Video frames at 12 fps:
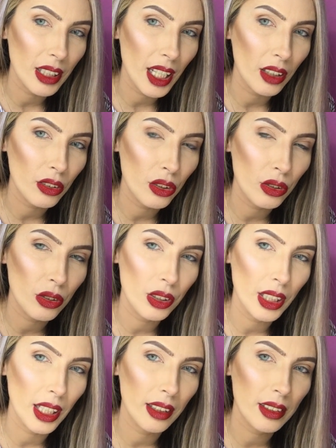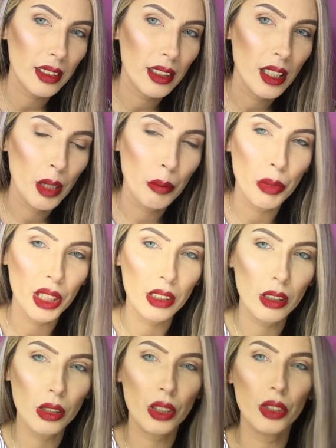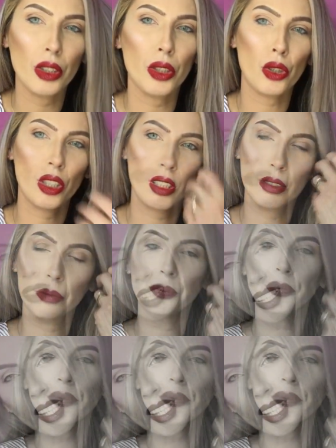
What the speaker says: that due to that medical condition.